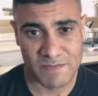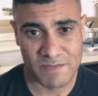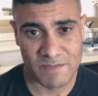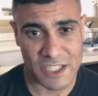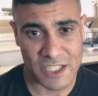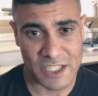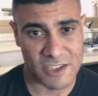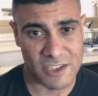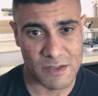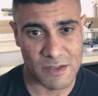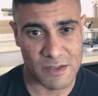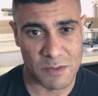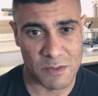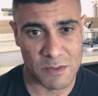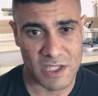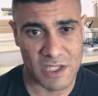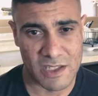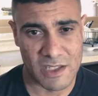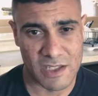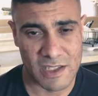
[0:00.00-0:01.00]
That just seemed to
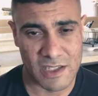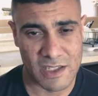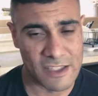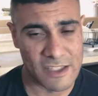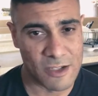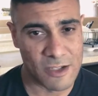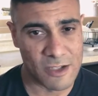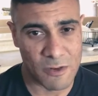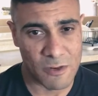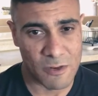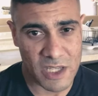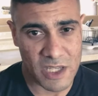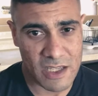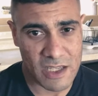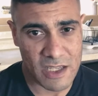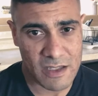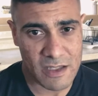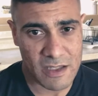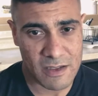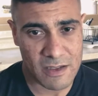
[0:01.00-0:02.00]
be easier for
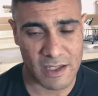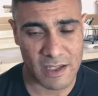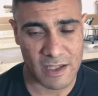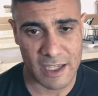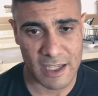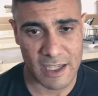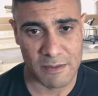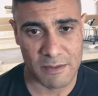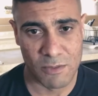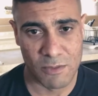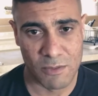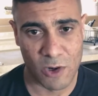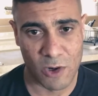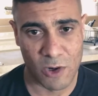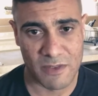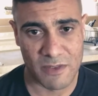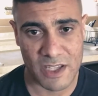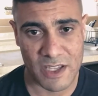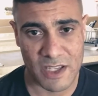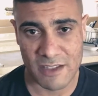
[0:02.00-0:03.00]
me and more
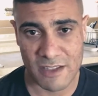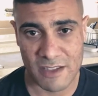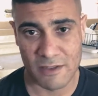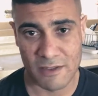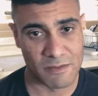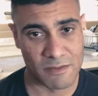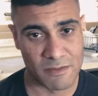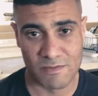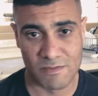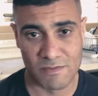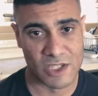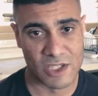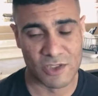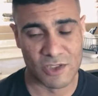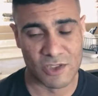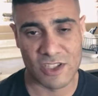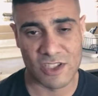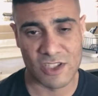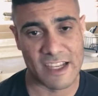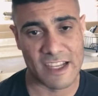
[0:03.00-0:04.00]
convenient,
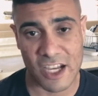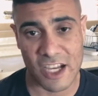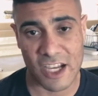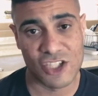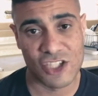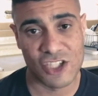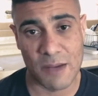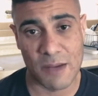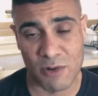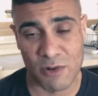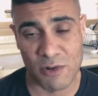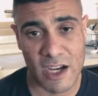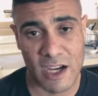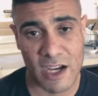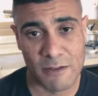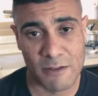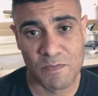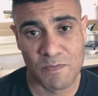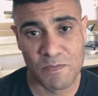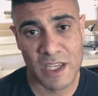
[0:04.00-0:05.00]
just as I shopped
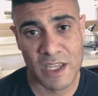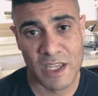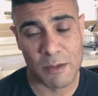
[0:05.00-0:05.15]
around.